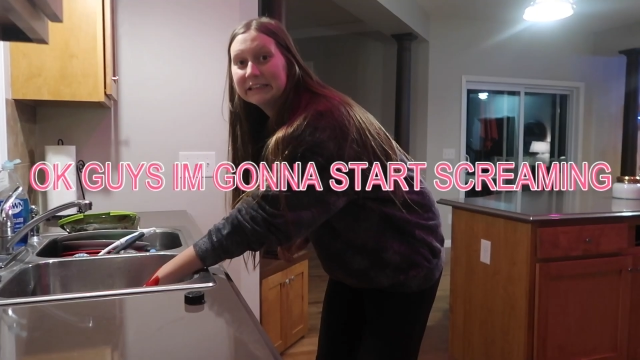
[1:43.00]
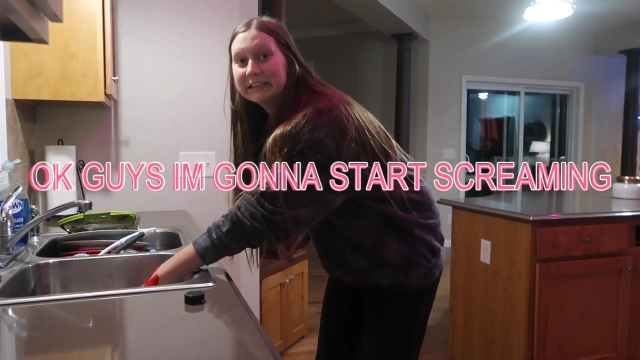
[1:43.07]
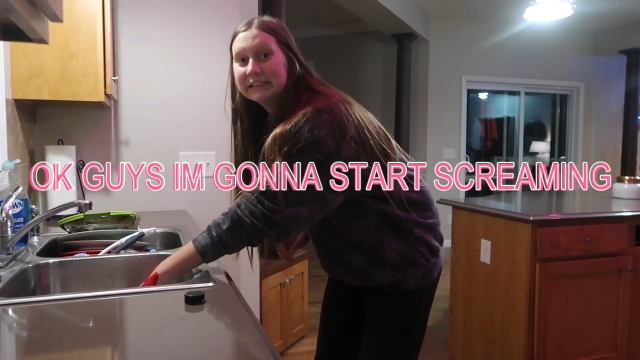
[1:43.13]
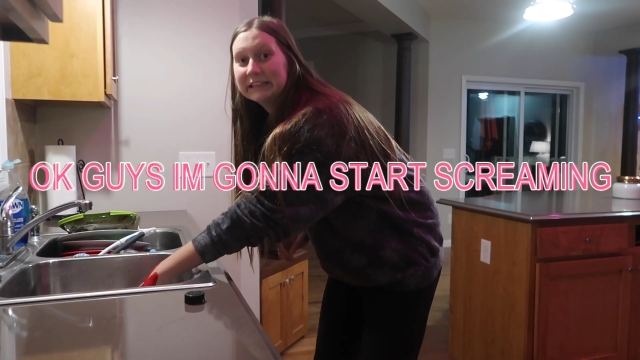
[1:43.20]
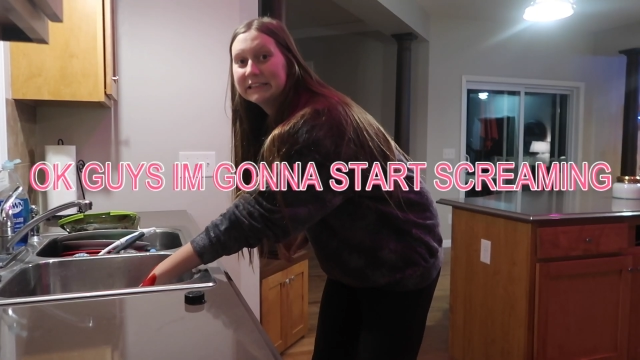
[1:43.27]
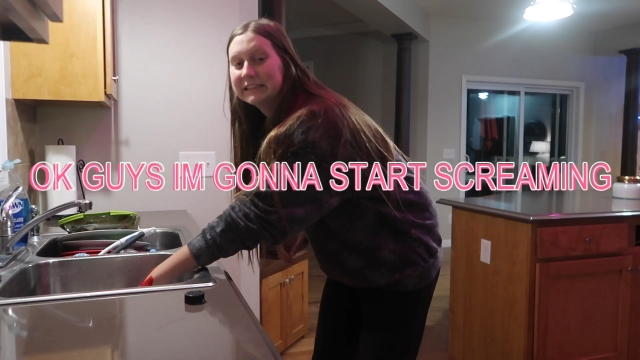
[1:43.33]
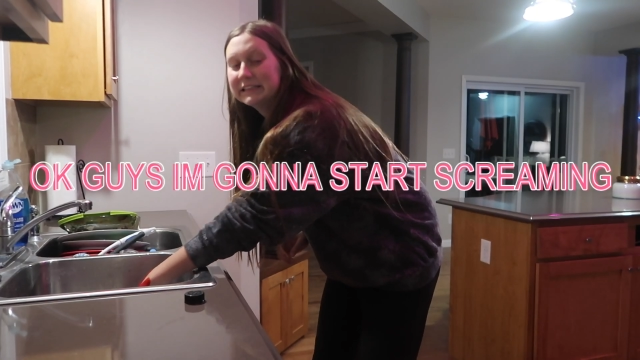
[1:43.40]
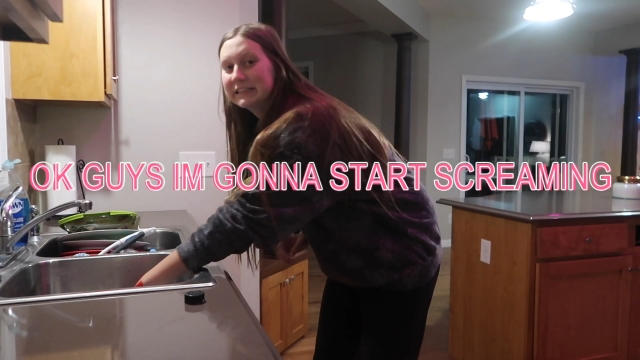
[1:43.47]

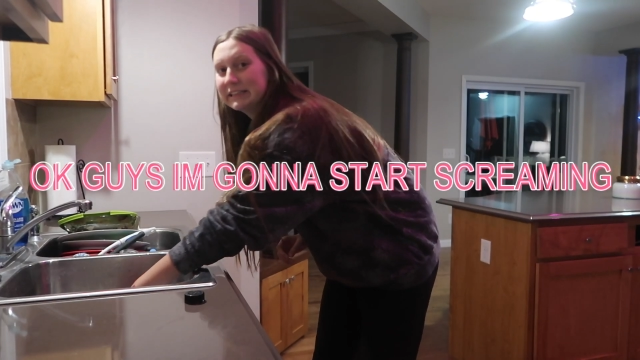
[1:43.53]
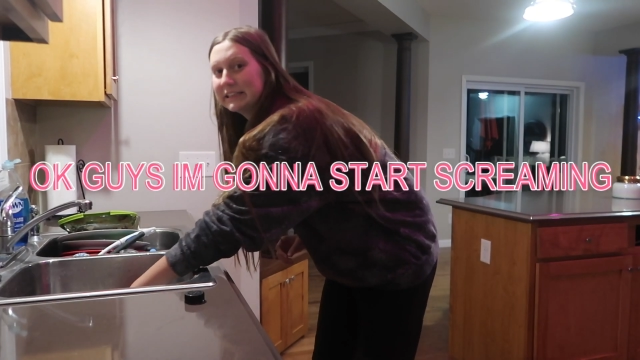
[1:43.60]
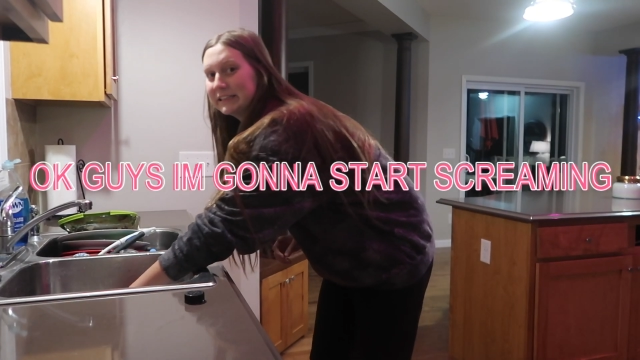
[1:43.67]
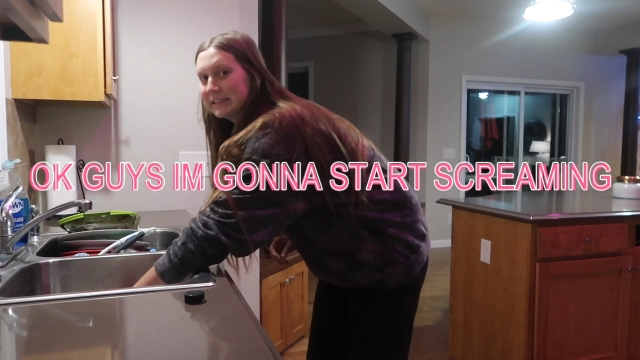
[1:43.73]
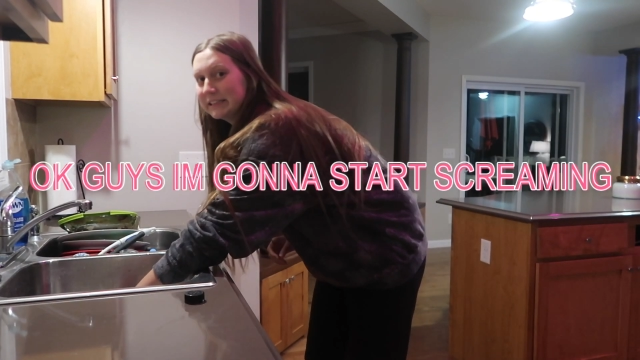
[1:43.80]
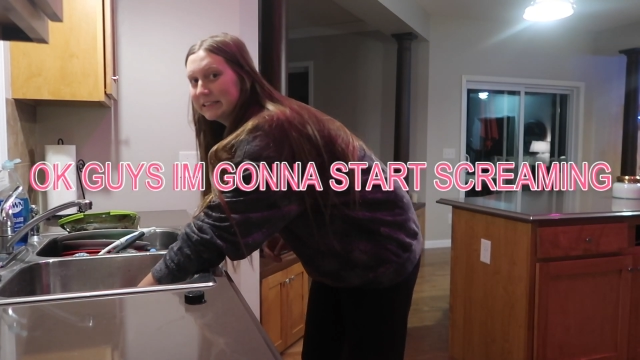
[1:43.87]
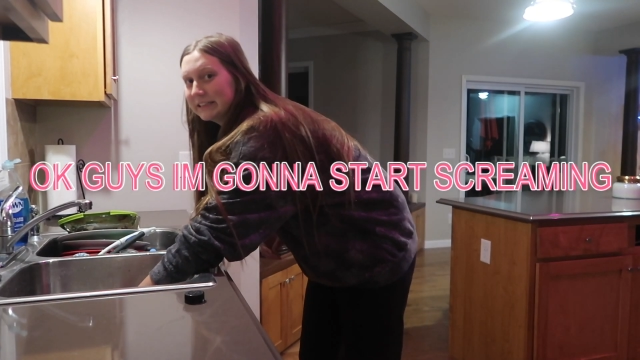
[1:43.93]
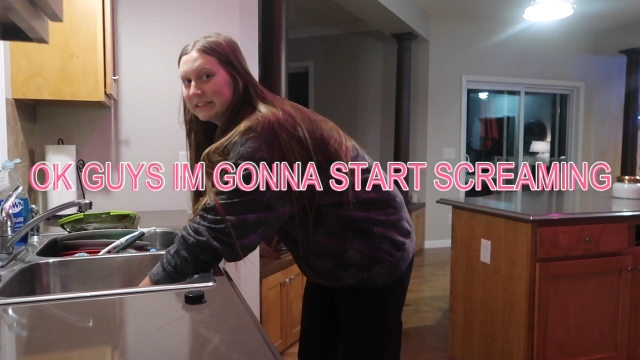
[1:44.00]

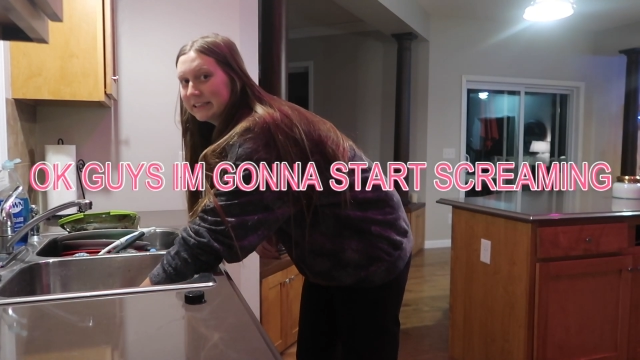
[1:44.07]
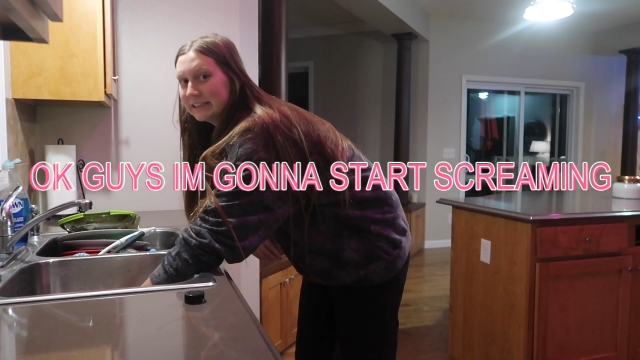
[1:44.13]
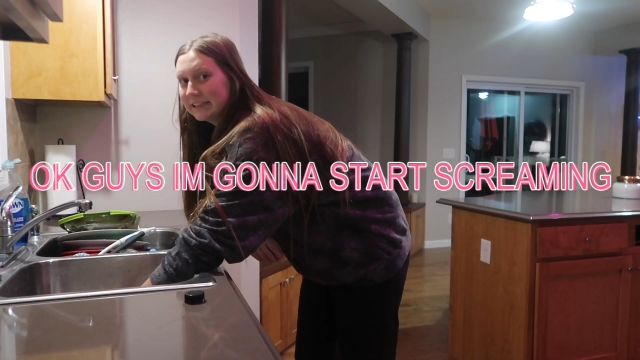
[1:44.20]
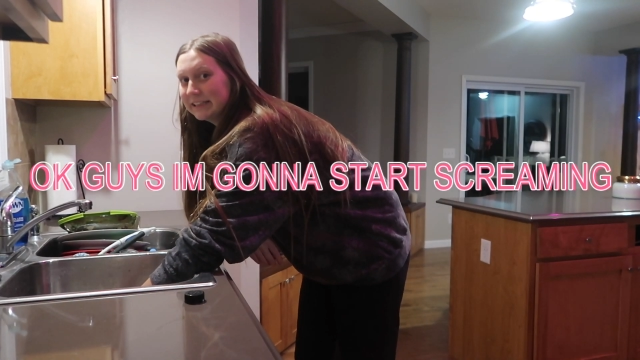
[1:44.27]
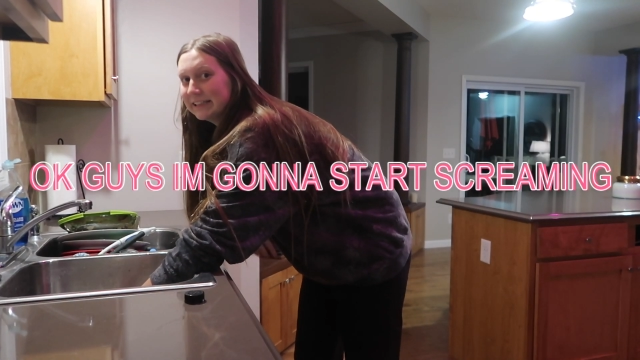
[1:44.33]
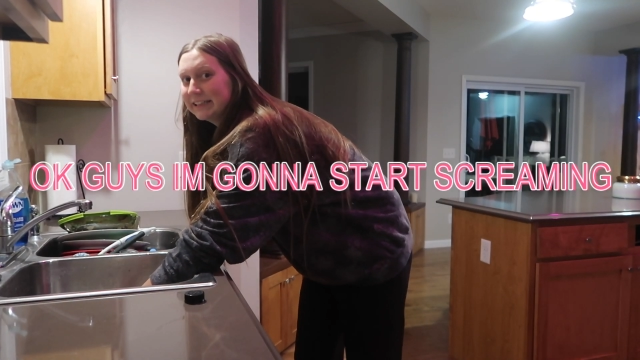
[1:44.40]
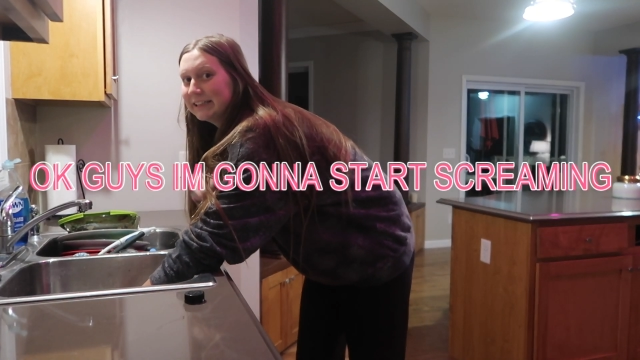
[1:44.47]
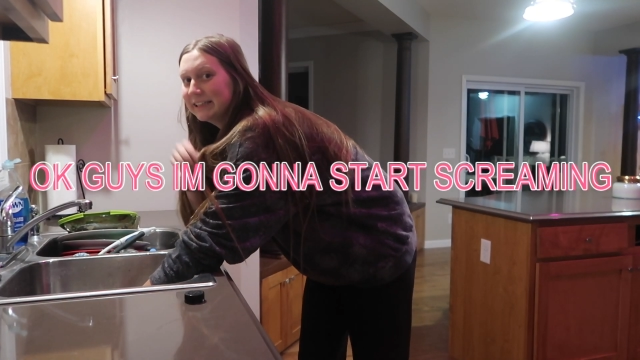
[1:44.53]

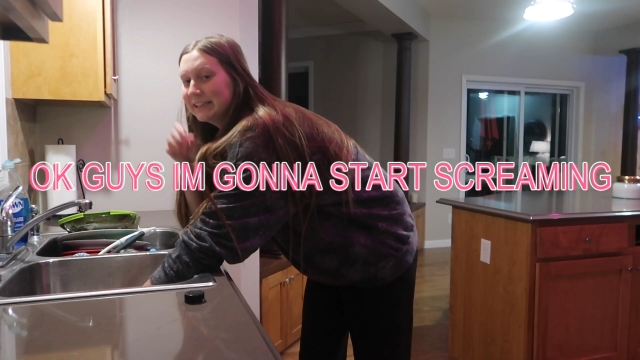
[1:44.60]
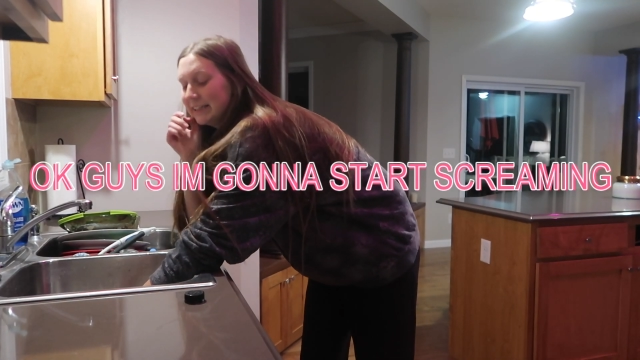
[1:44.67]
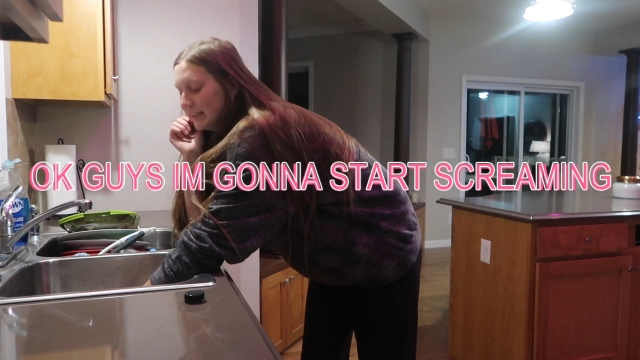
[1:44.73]
(no one is talking)